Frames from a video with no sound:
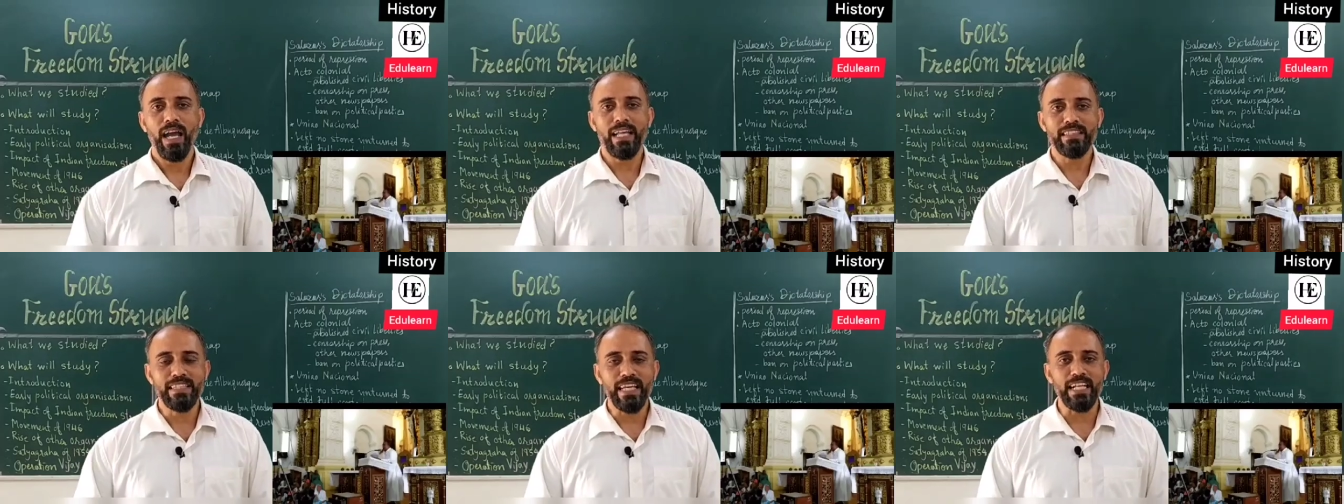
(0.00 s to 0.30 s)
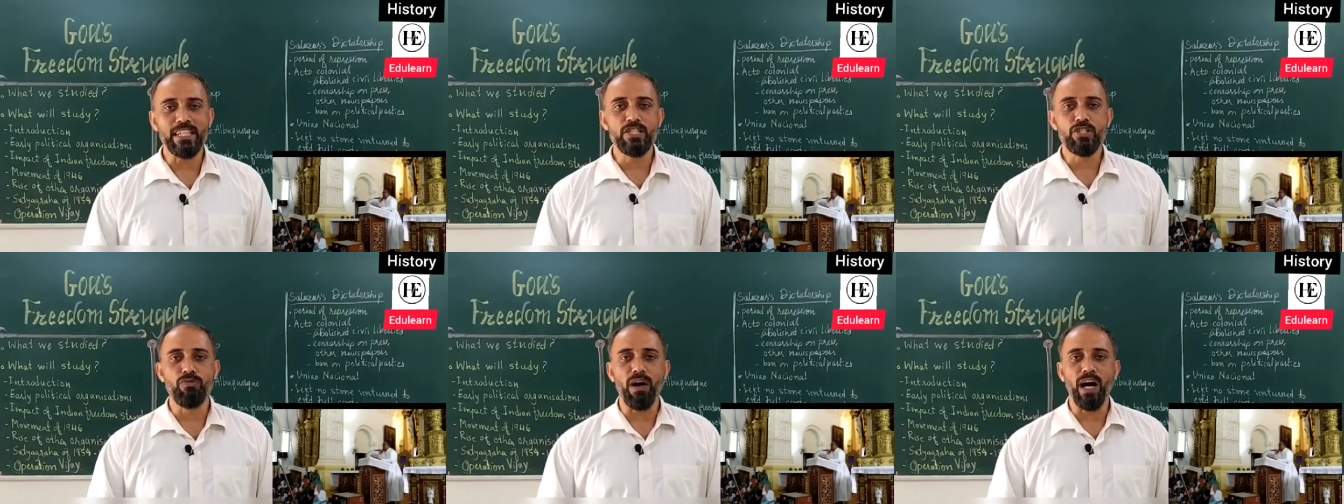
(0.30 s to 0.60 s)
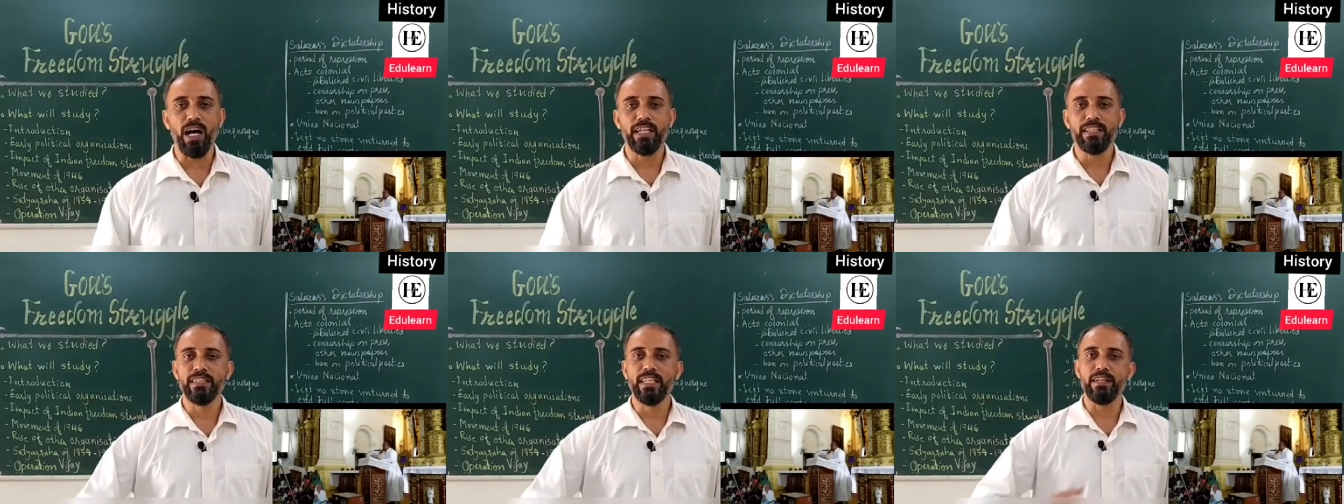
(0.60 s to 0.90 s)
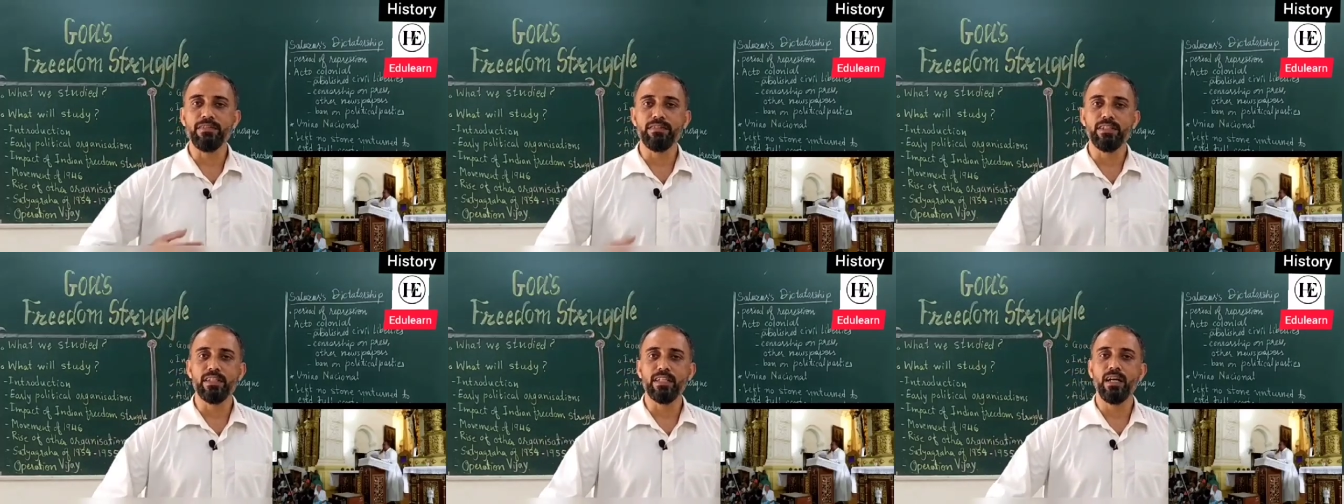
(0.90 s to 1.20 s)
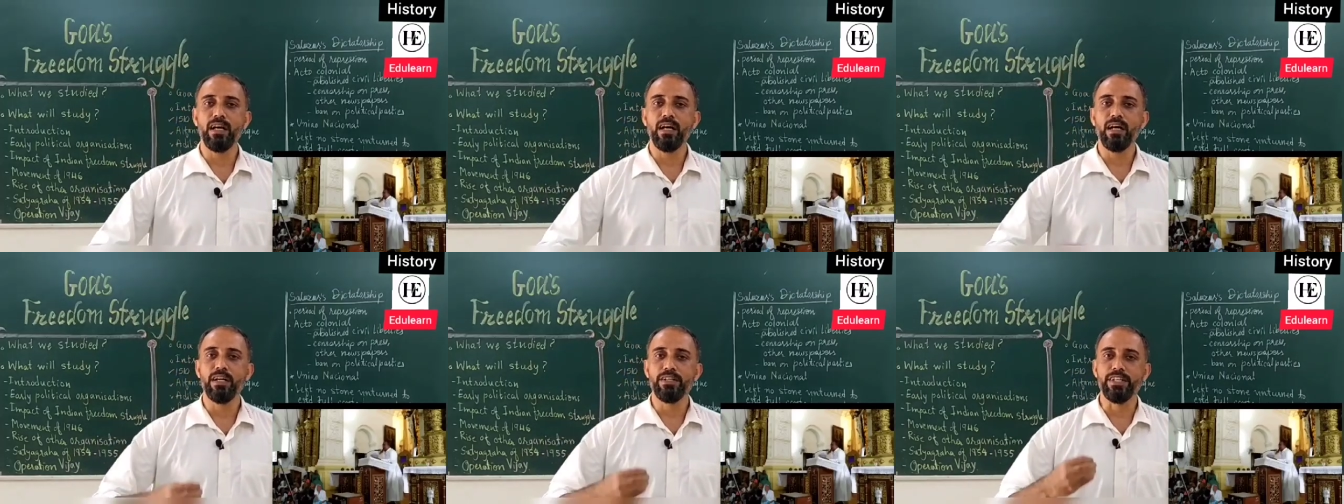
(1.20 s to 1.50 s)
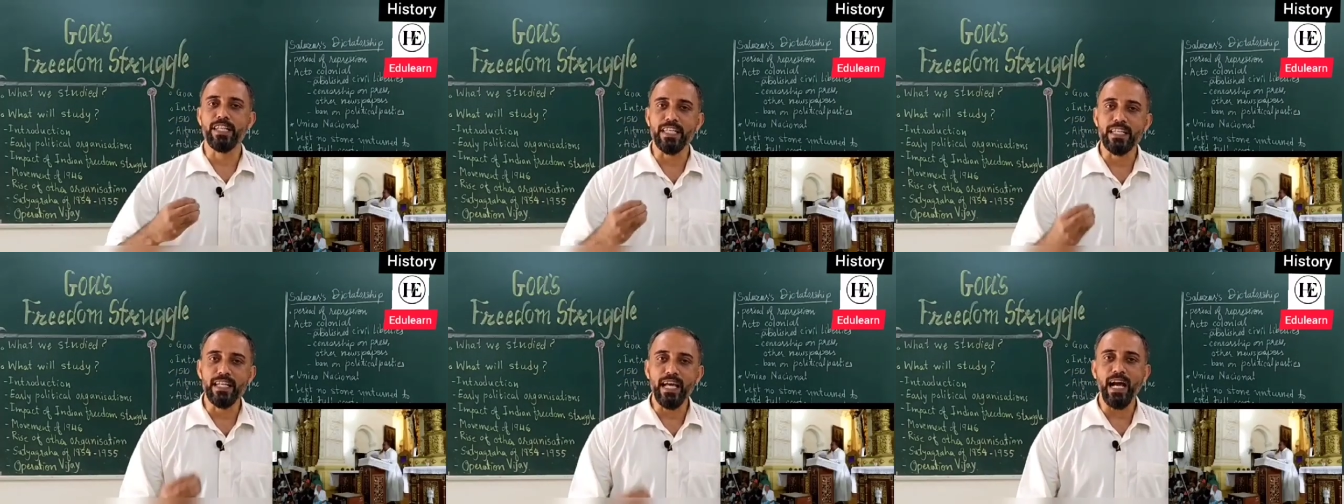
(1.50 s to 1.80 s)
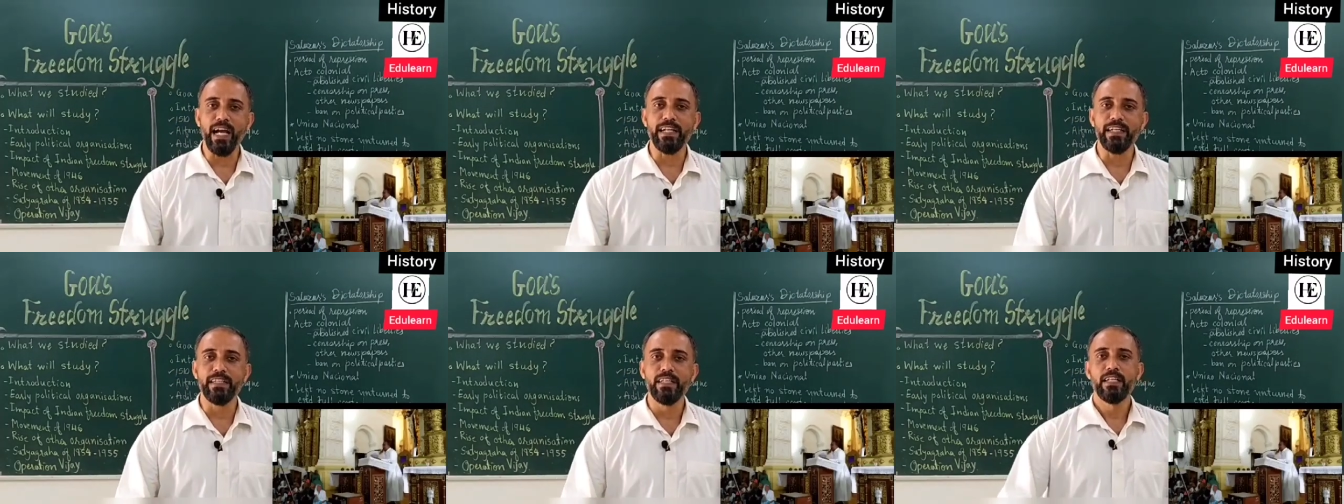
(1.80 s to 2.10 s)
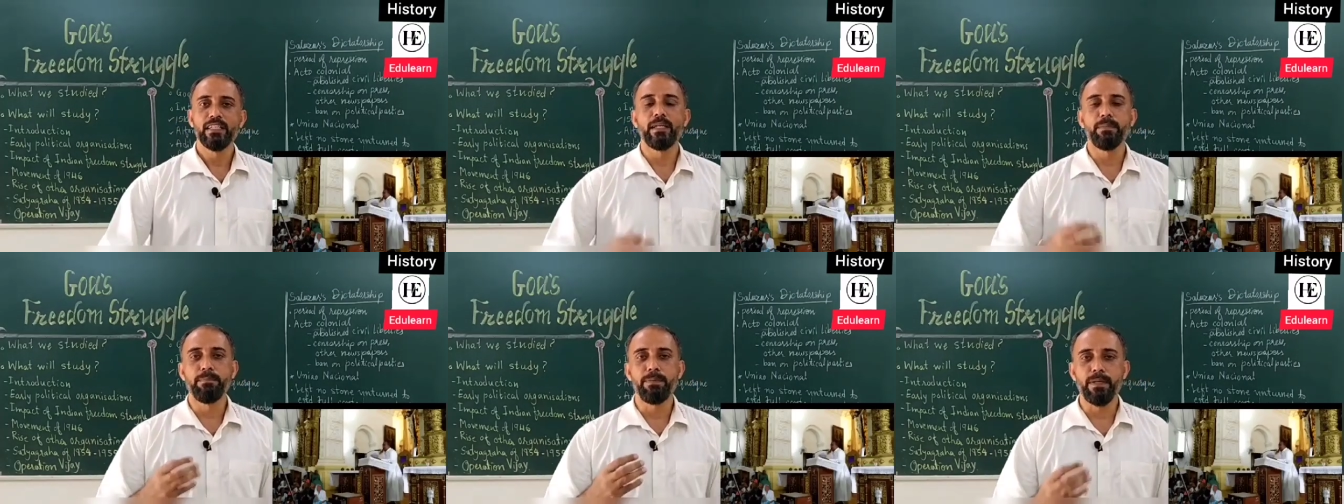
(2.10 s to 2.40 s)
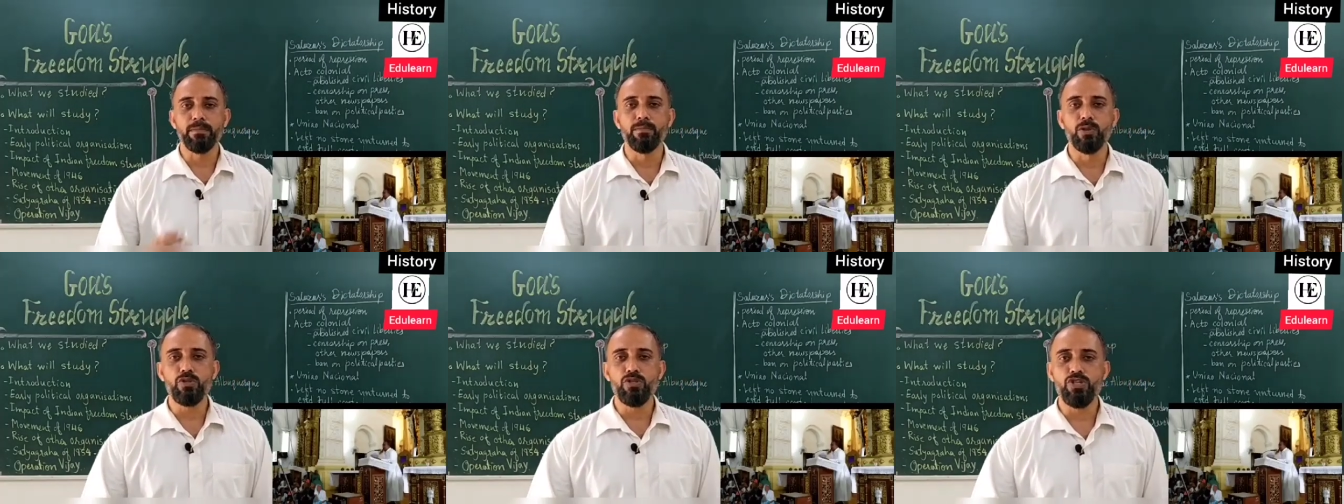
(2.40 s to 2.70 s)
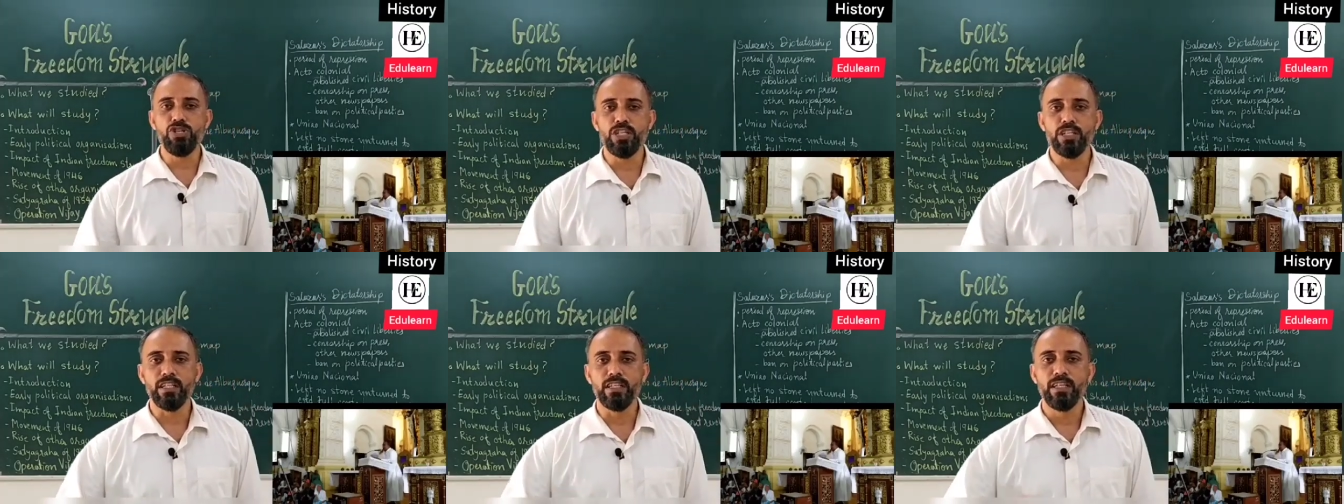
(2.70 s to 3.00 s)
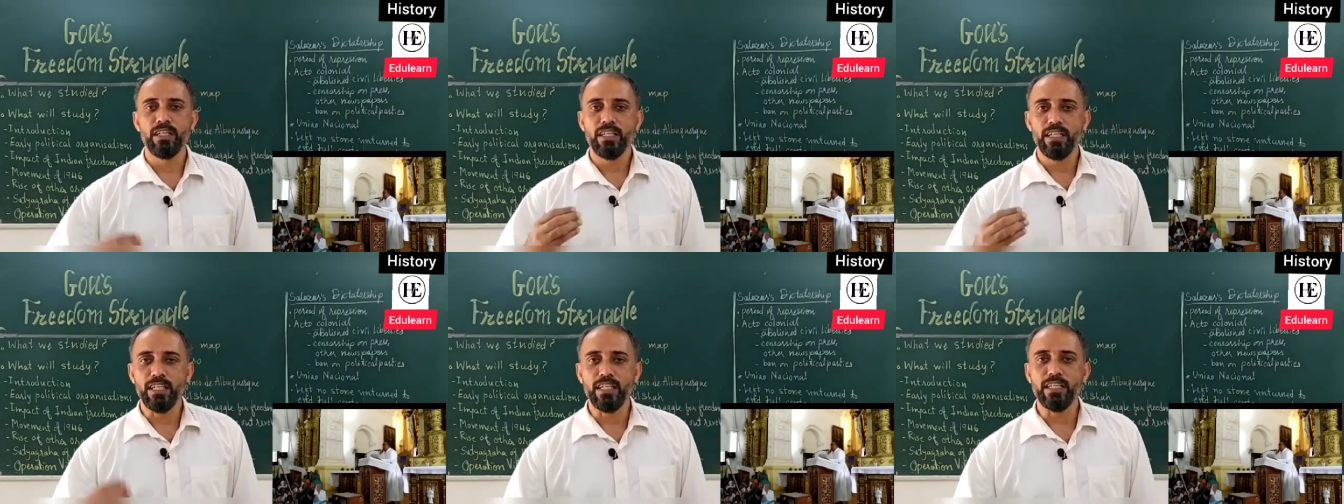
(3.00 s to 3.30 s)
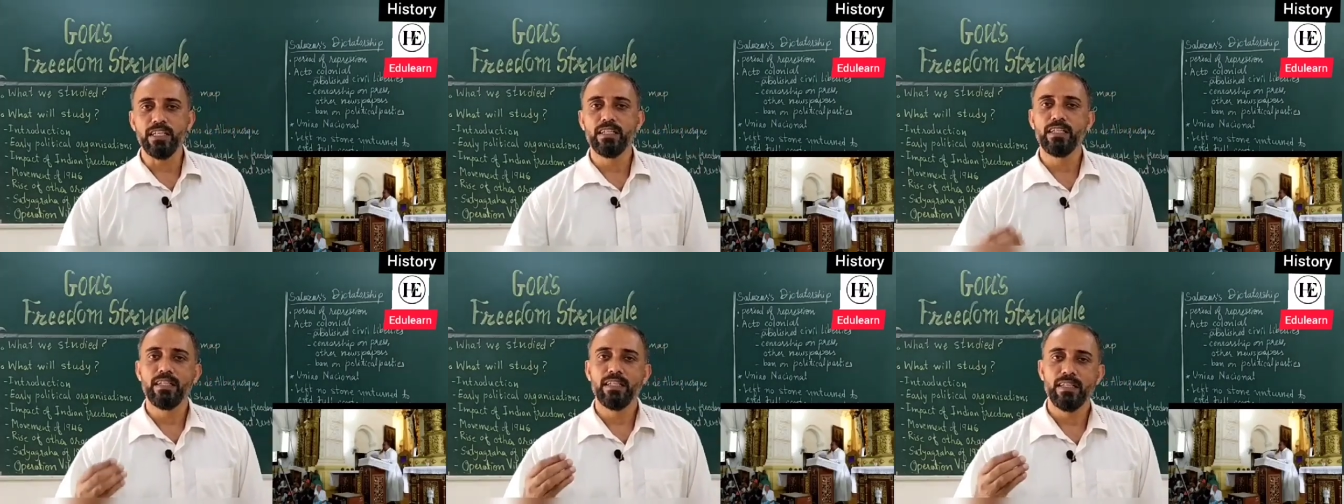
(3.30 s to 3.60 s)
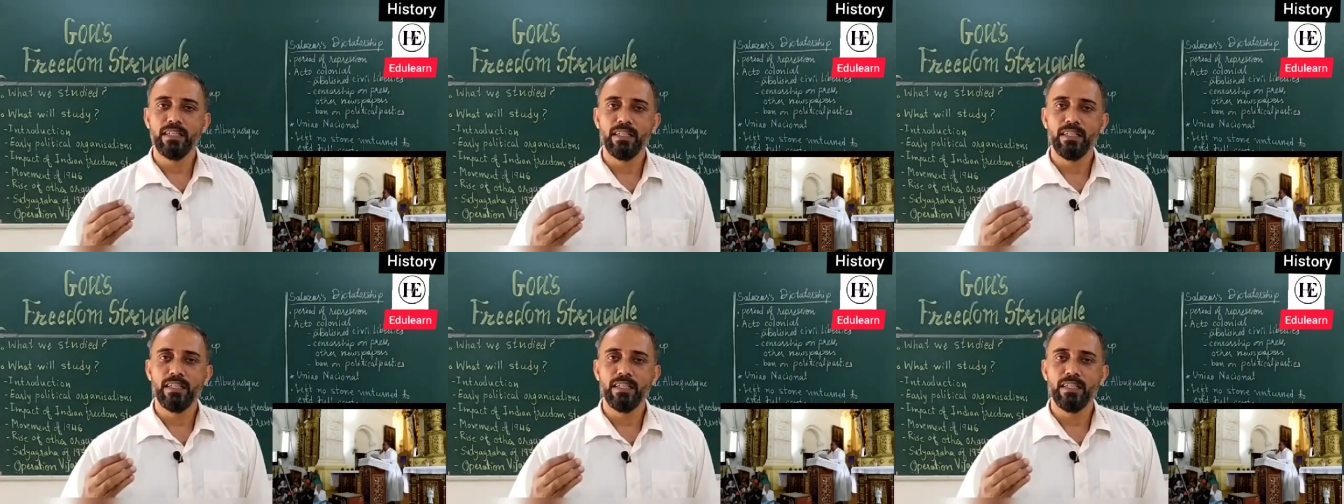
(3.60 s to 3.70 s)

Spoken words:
and that's why they were denied the promotion in